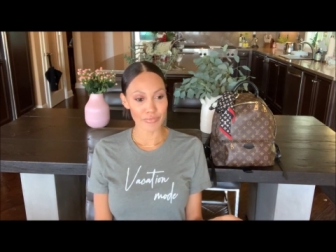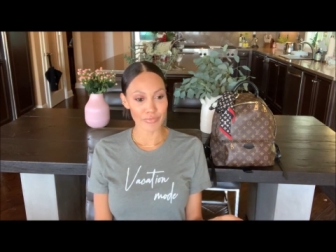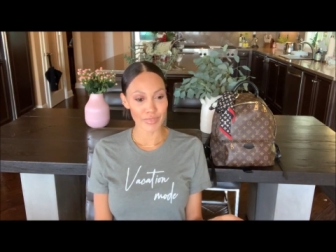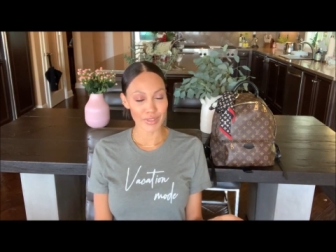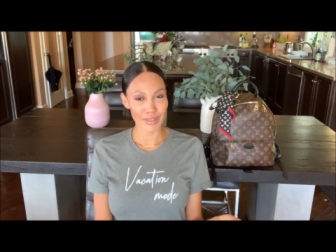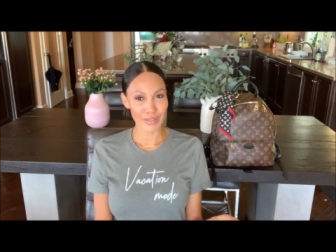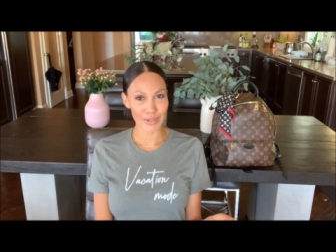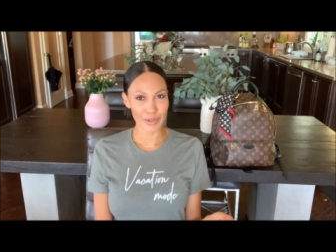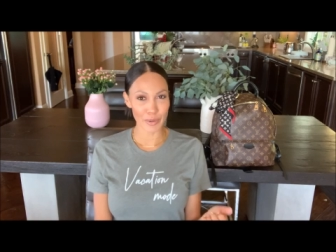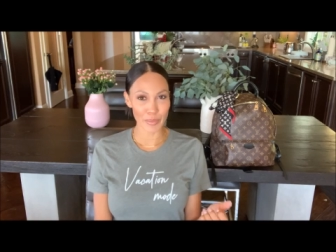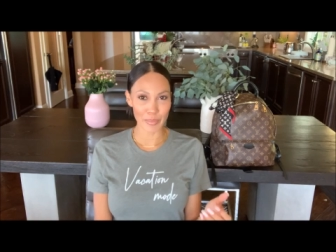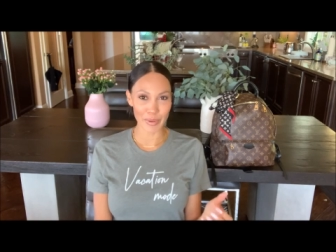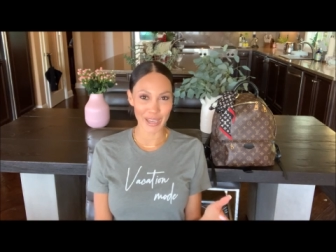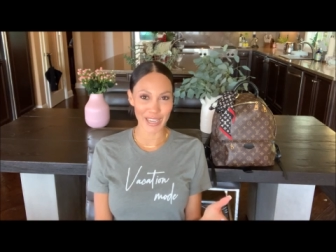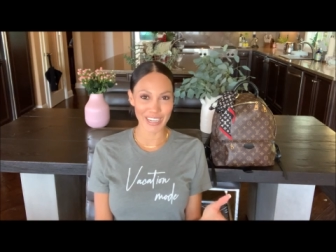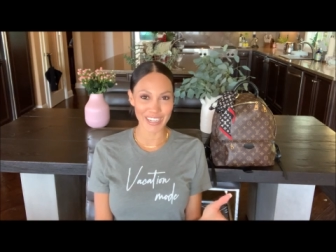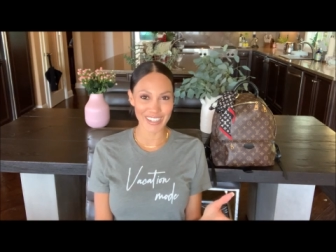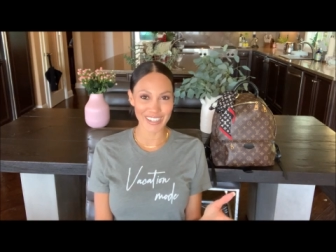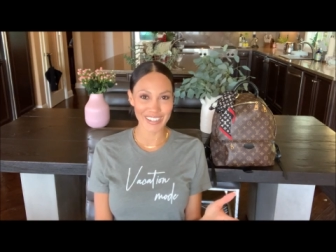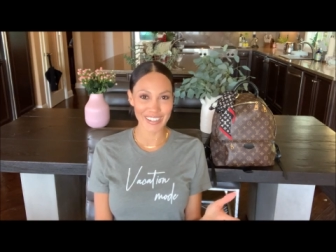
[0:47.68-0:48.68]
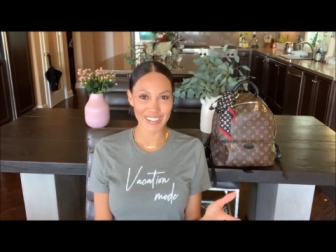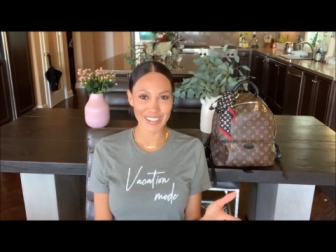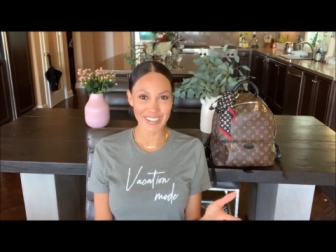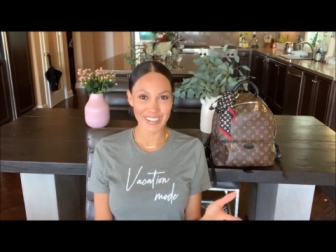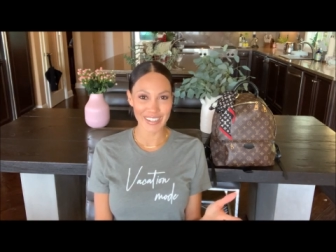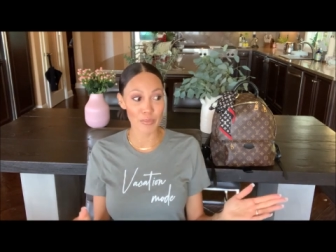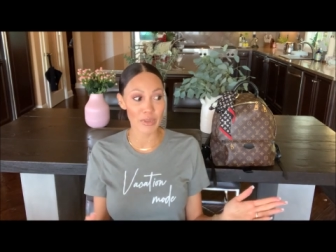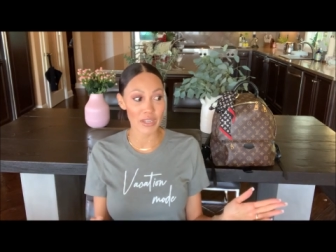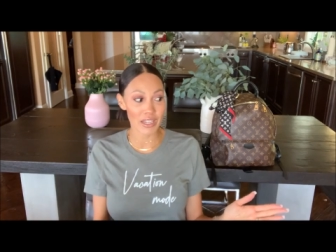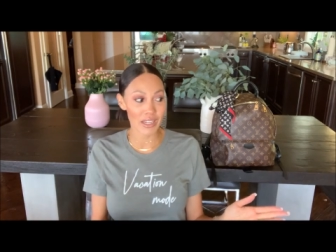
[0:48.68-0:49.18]
a little better.
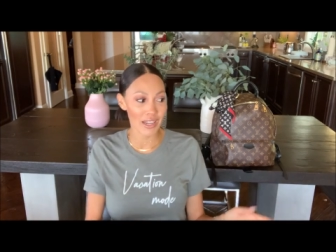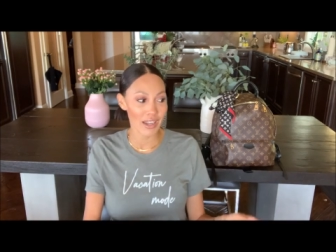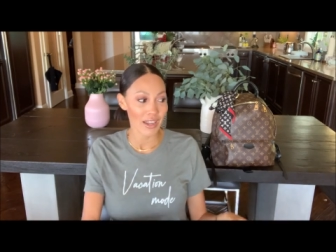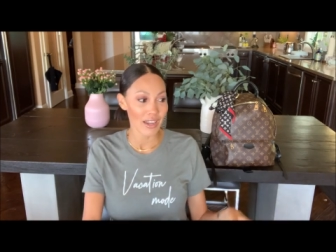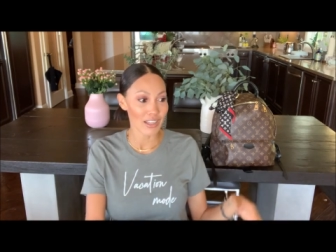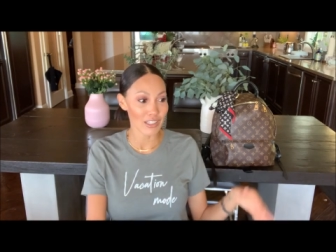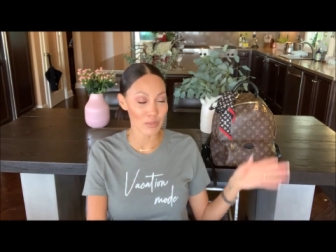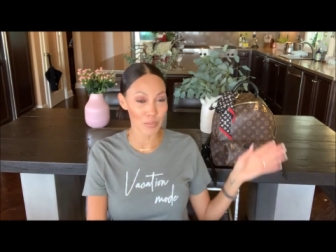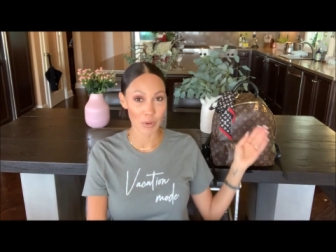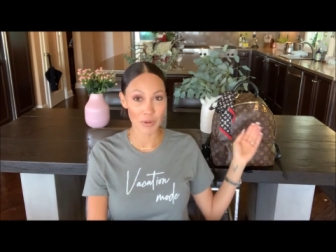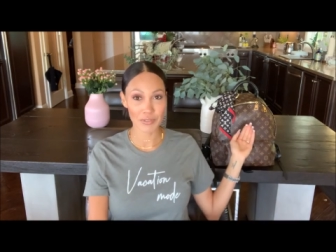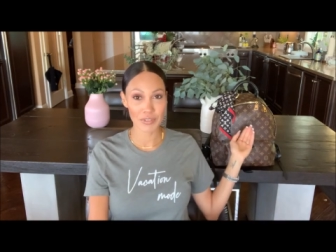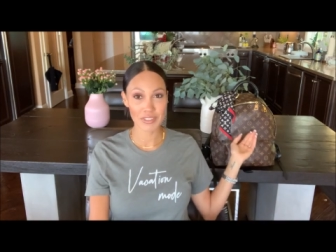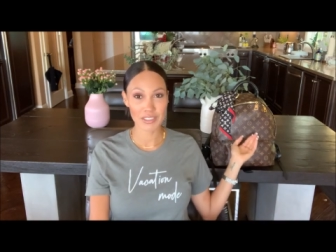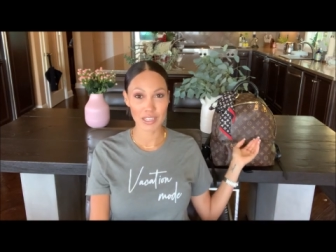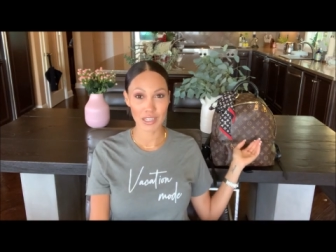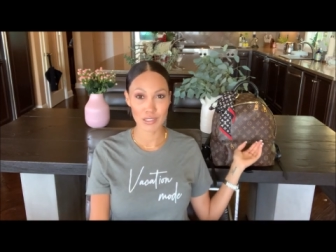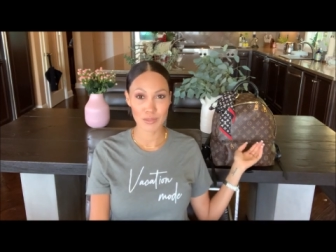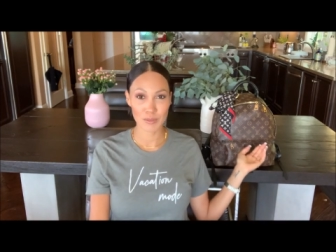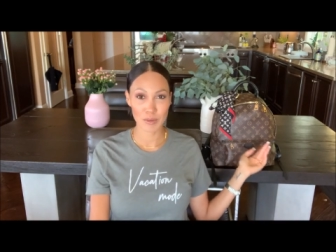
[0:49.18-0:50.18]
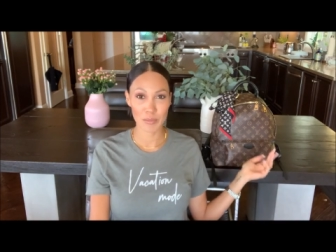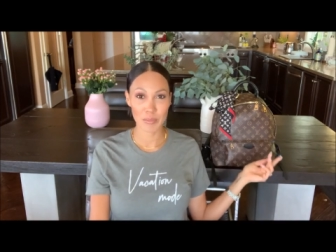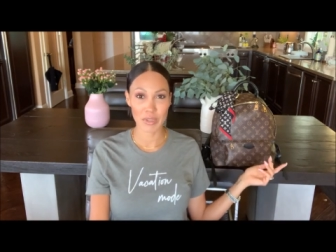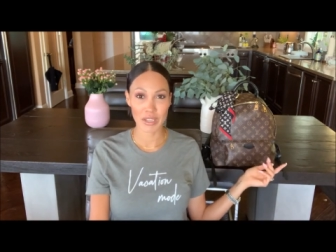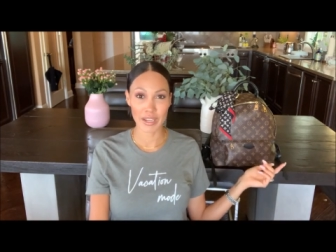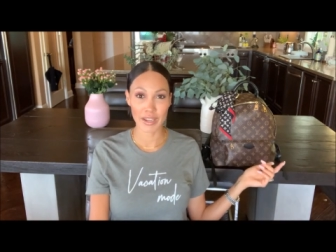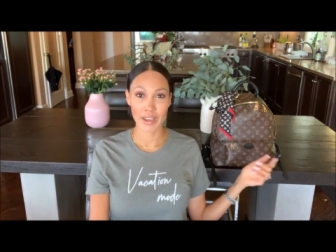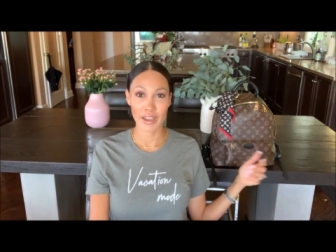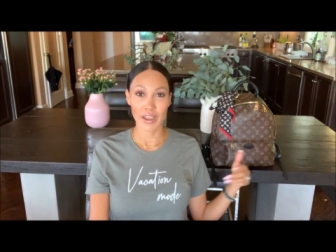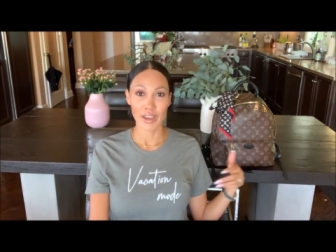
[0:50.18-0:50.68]
It's a perfect size for
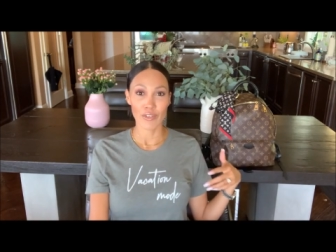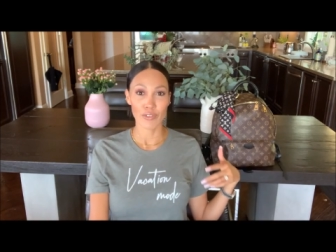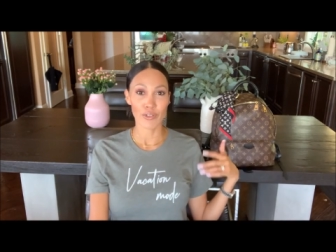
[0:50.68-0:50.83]
me,